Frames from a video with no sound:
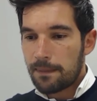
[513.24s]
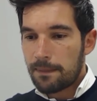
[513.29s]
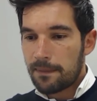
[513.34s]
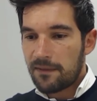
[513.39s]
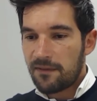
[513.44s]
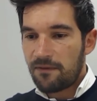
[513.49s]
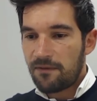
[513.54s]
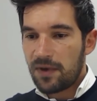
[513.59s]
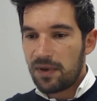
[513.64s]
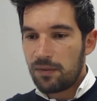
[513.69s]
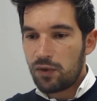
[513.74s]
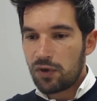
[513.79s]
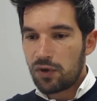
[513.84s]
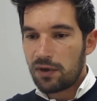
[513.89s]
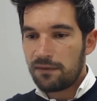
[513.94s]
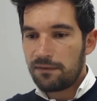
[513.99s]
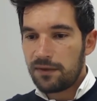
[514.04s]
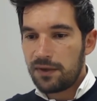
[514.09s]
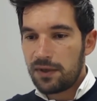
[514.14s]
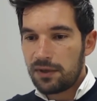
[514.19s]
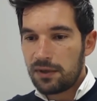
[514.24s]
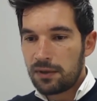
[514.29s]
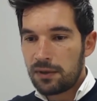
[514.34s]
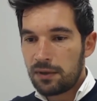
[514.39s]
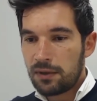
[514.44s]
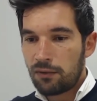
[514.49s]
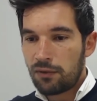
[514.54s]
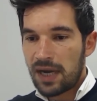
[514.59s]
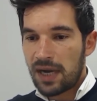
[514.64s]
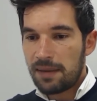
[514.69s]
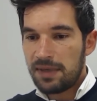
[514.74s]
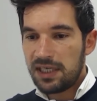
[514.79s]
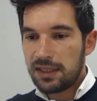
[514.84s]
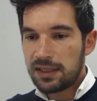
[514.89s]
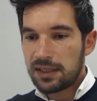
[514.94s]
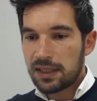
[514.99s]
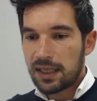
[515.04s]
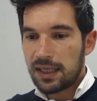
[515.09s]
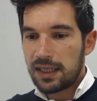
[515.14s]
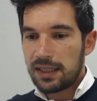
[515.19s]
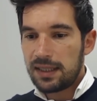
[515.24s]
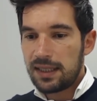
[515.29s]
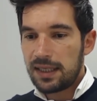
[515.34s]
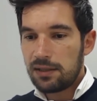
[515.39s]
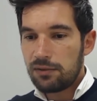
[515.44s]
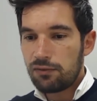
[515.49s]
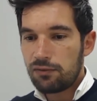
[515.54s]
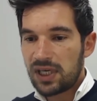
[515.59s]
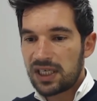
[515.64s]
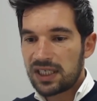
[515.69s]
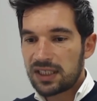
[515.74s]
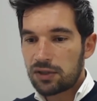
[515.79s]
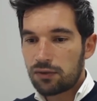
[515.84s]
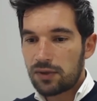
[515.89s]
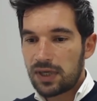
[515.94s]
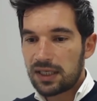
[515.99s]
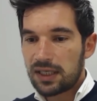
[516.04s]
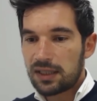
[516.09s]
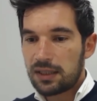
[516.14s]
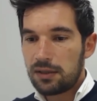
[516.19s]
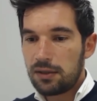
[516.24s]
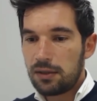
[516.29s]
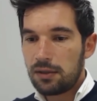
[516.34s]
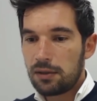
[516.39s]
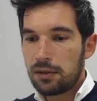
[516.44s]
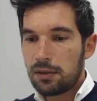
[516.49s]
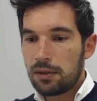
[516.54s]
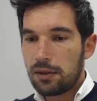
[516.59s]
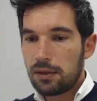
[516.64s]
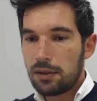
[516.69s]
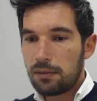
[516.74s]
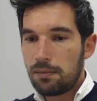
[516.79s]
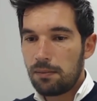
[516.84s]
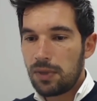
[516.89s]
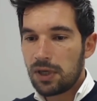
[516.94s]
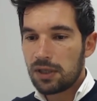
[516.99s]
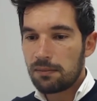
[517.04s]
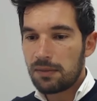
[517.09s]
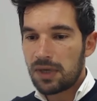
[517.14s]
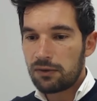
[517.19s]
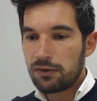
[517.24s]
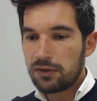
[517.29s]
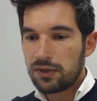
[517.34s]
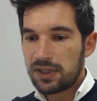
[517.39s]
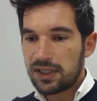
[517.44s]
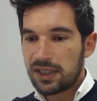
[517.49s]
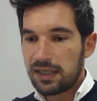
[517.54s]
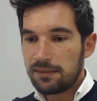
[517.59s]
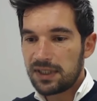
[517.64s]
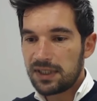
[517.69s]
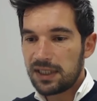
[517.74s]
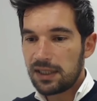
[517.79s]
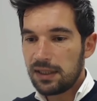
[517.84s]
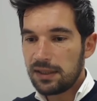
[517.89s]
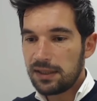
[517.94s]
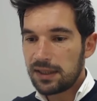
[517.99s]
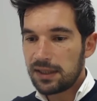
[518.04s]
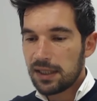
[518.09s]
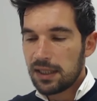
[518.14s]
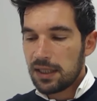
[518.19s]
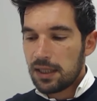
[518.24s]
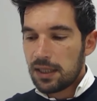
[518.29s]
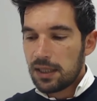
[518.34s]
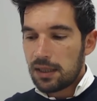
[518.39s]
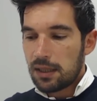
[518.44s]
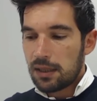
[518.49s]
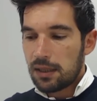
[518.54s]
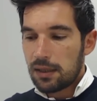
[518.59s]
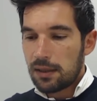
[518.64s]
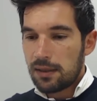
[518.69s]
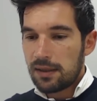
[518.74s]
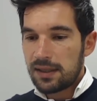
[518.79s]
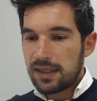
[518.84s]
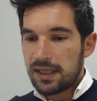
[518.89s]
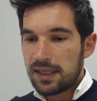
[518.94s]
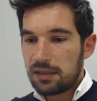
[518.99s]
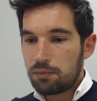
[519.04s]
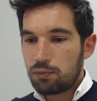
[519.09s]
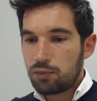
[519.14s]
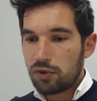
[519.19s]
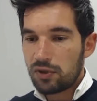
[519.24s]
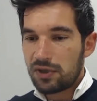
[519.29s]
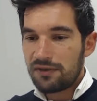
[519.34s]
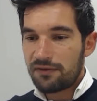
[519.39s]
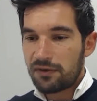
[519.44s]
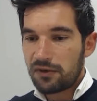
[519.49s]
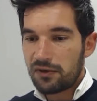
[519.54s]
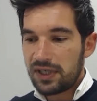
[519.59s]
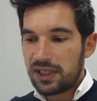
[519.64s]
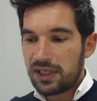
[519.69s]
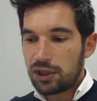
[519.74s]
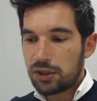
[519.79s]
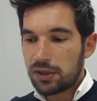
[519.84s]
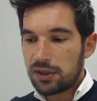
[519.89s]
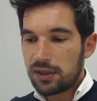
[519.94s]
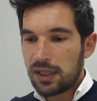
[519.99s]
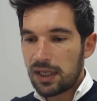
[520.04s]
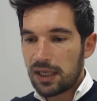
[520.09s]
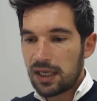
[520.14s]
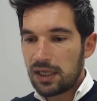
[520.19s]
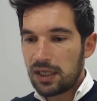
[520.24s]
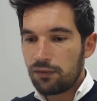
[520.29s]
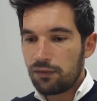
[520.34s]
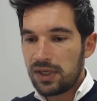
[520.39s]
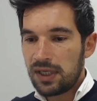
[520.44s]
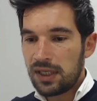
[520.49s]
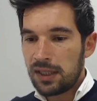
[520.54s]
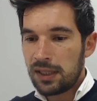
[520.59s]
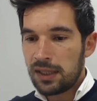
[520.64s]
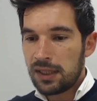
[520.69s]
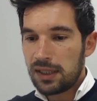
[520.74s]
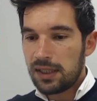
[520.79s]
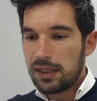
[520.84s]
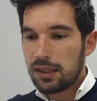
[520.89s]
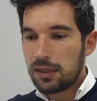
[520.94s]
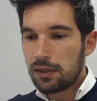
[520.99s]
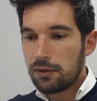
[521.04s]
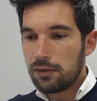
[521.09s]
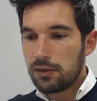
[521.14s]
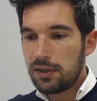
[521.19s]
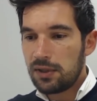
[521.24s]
femur of the rabbit, and then we extract the bone marrow stem cells, then proliferation, and we implant